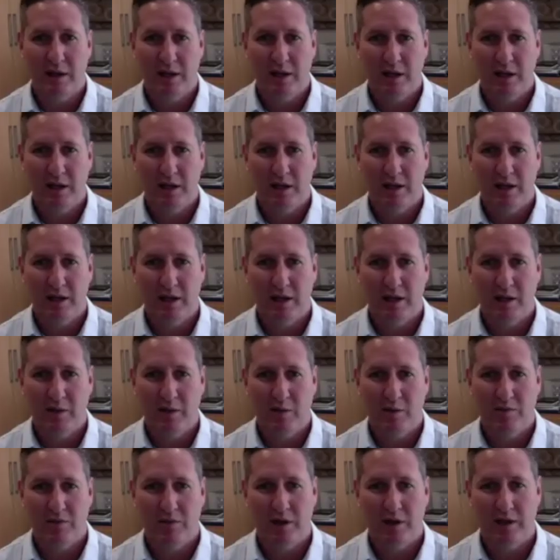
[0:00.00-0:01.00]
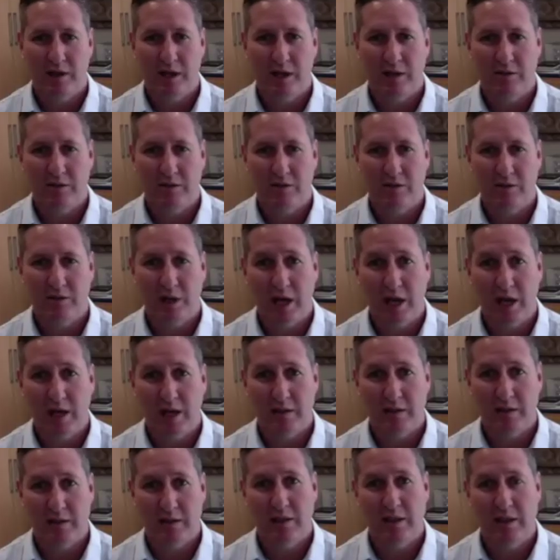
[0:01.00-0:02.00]
uh, liquefied natural
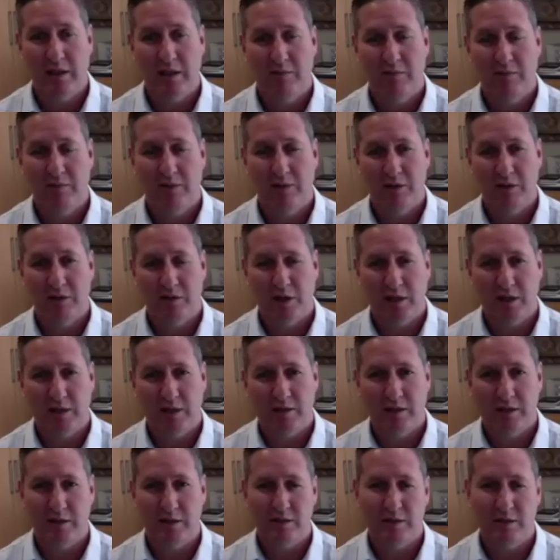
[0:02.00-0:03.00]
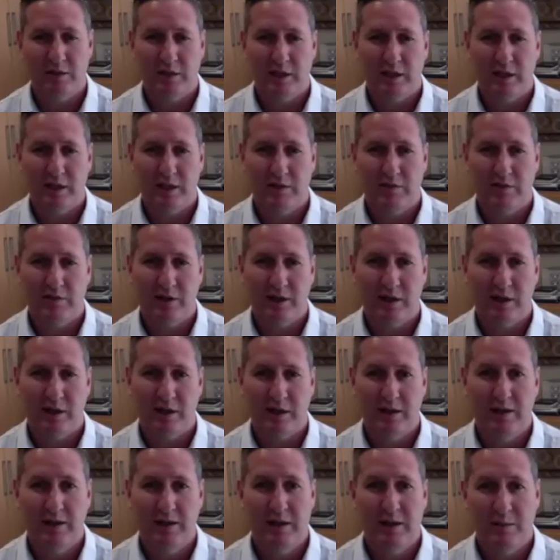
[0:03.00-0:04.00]
gas infrastructure into South Africa,
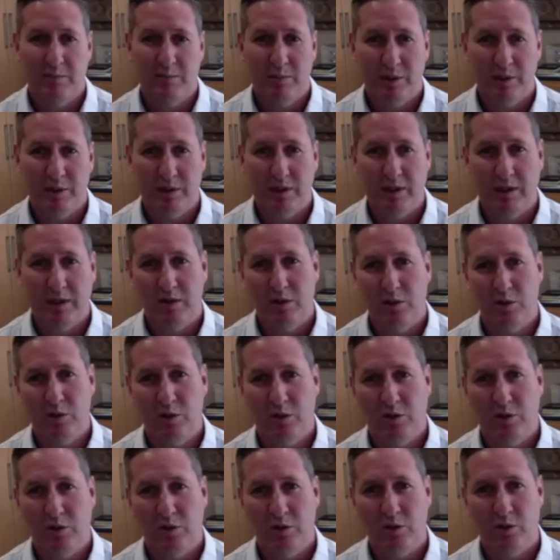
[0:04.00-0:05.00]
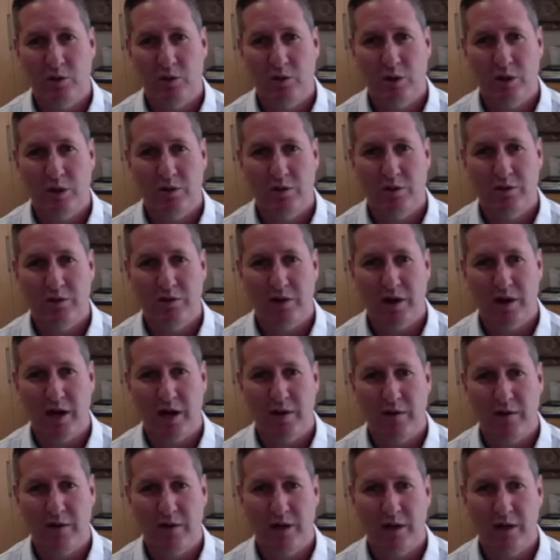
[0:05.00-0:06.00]
building a new crude oil
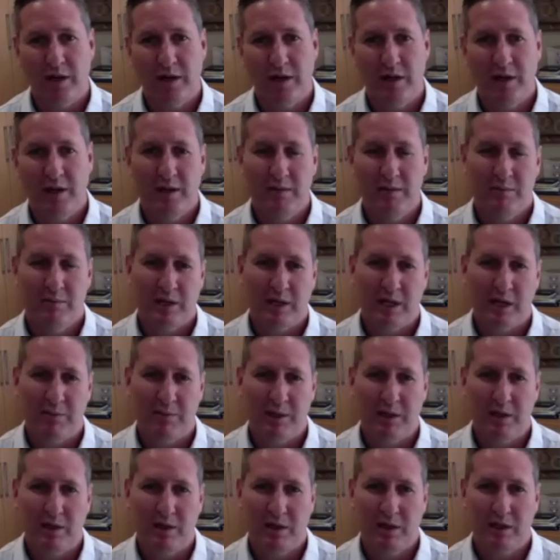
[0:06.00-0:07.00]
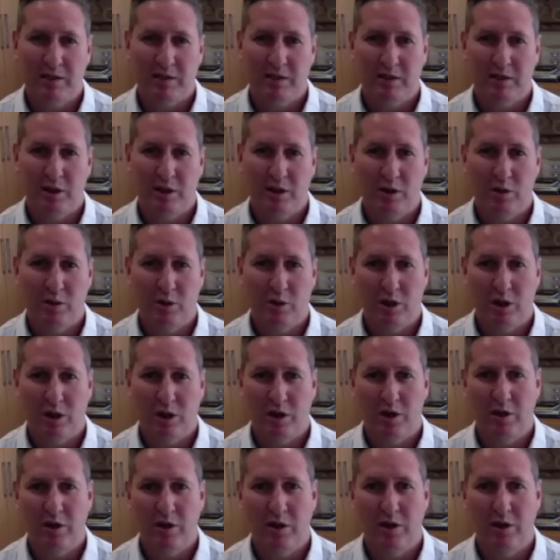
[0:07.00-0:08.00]
refinery, becoming the custodian or the
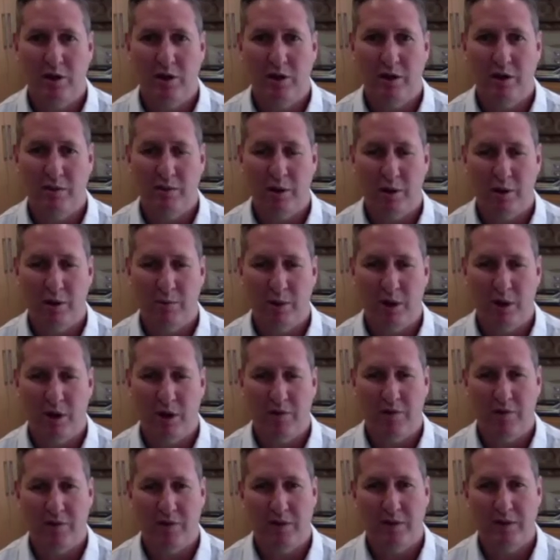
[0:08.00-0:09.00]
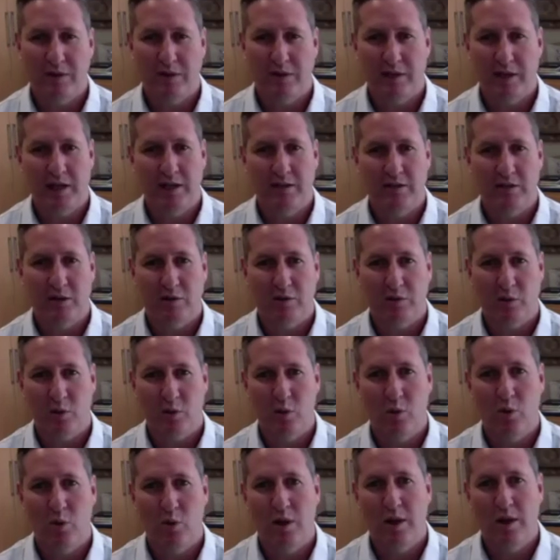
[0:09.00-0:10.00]
owner on behalf of the state of
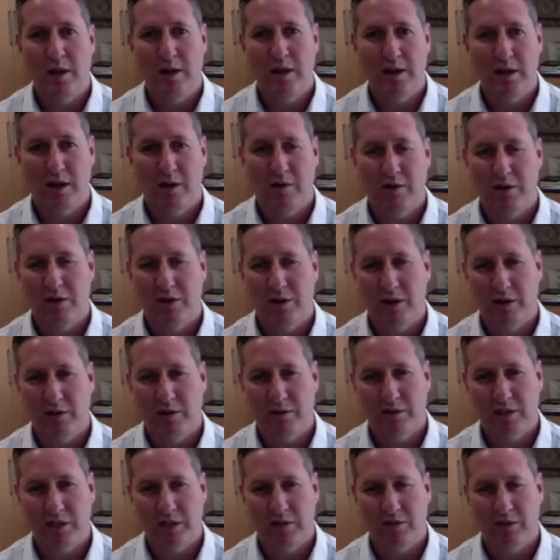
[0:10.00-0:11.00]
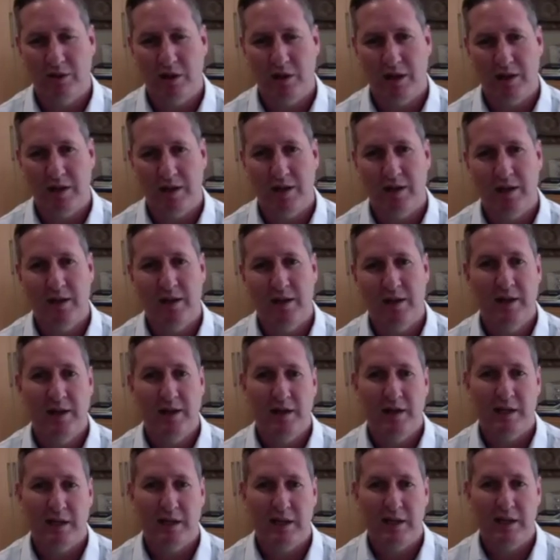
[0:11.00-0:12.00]
all of, a, of several other
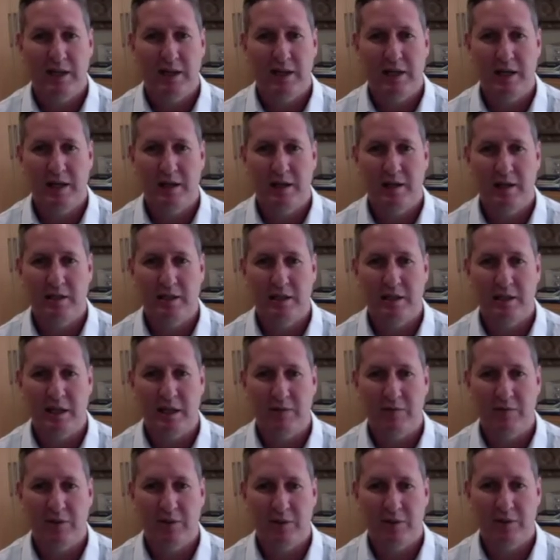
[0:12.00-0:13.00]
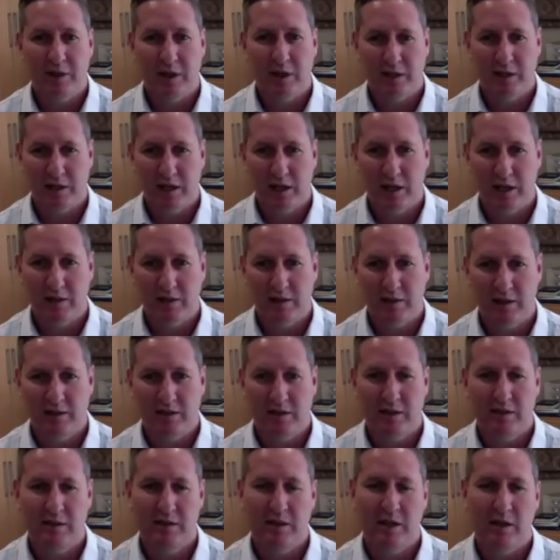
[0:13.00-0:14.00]
key energy infrastructure assets,
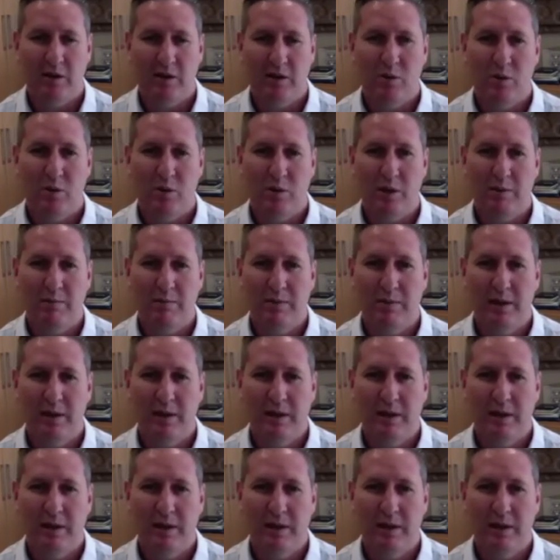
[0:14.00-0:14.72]
as they call them.